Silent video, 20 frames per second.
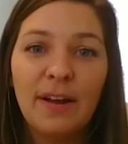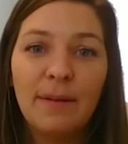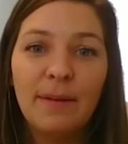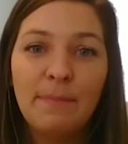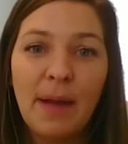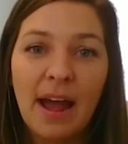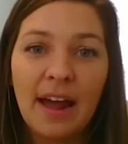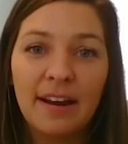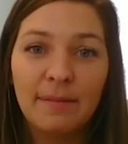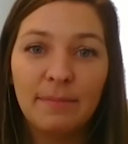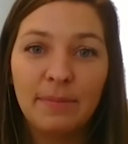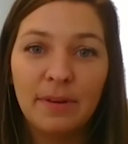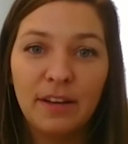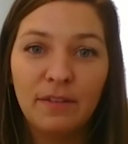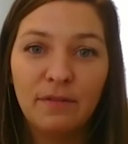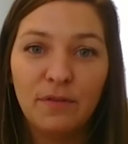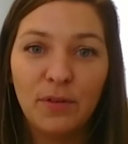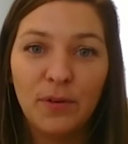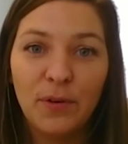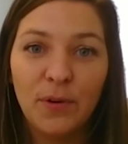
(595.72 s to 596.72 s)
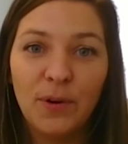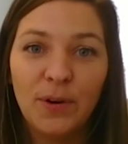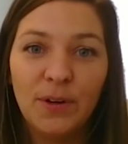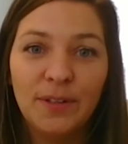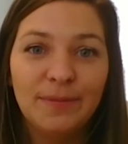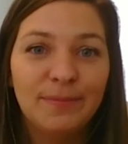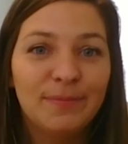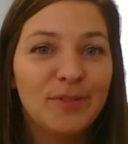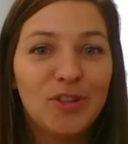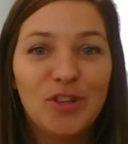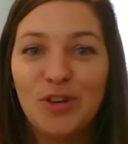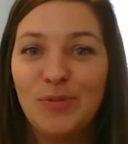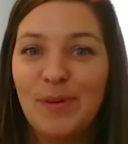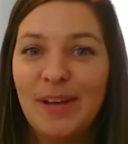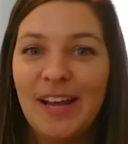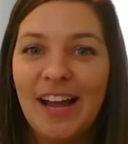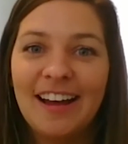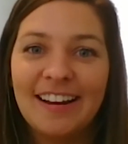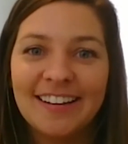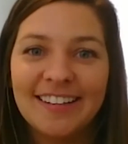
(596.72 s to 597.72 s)
bad at being frugal, to
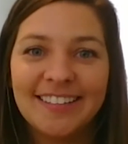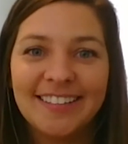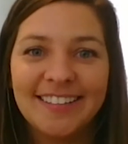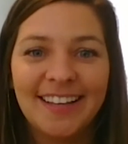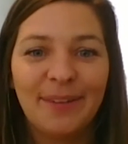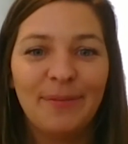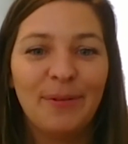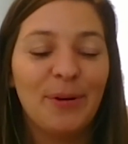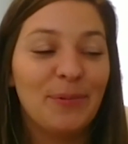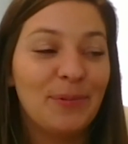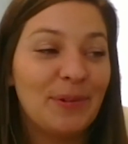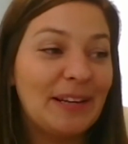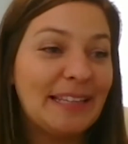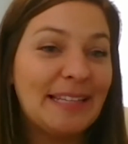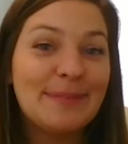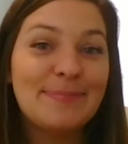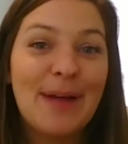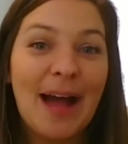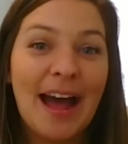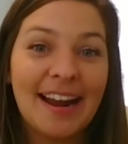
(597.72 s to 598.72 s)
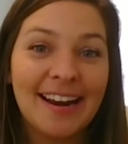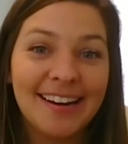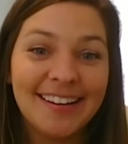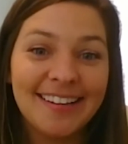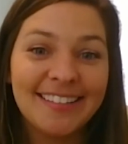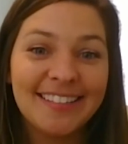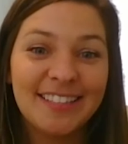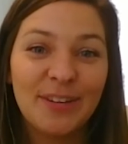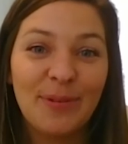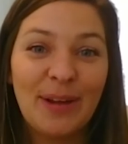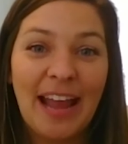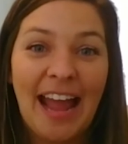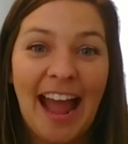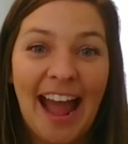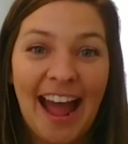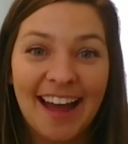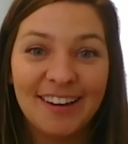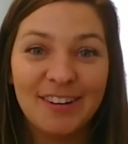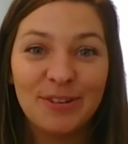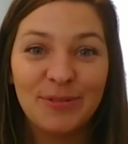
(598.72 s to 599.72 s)
be honest. Like we're really bad at it. So we
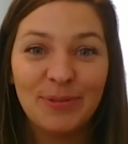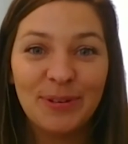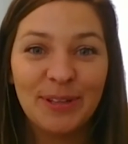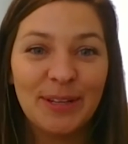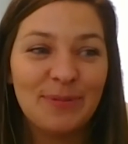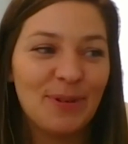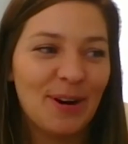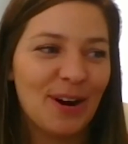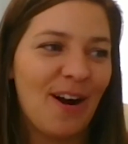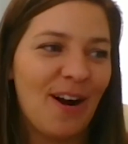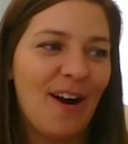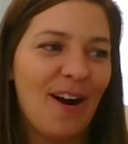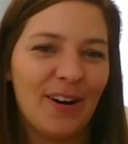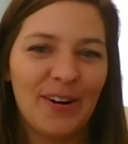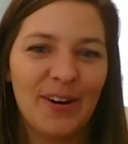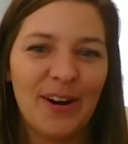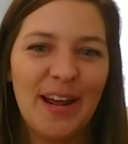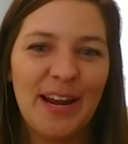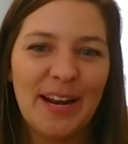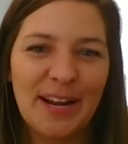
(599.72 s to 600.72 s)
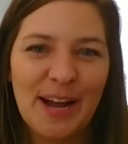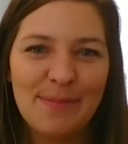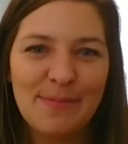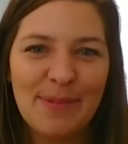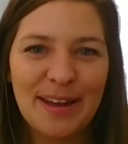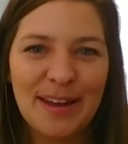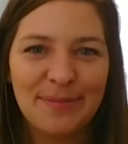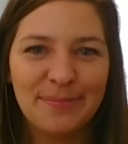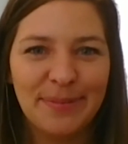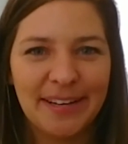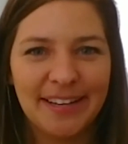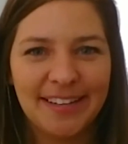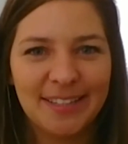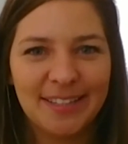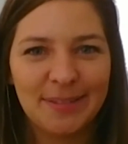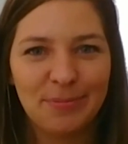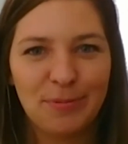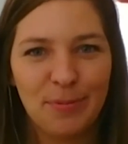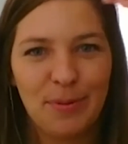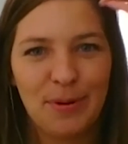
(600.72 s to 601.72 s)
had to really work hard on our income end
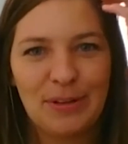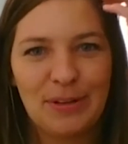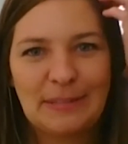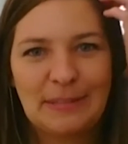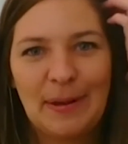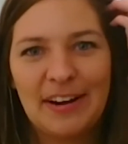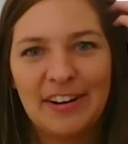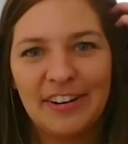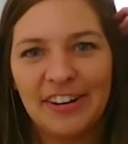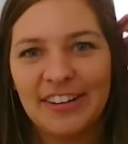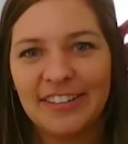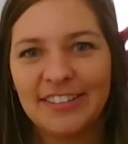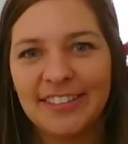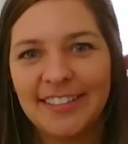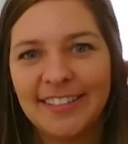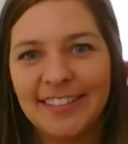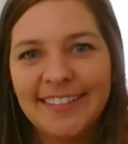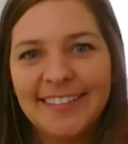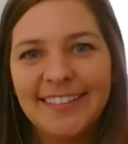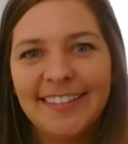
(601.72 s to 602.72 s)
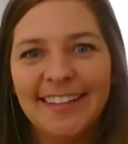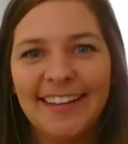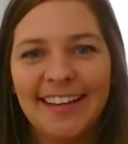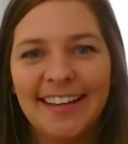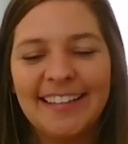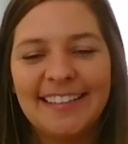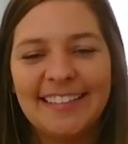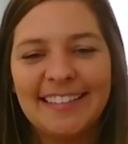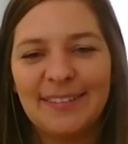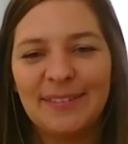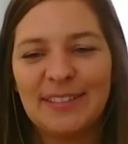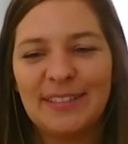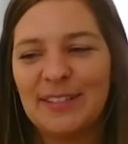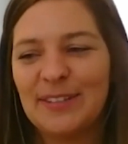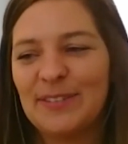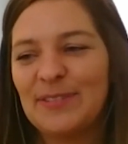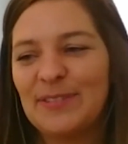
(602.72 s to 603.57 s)
because we're both spenders. And so it's a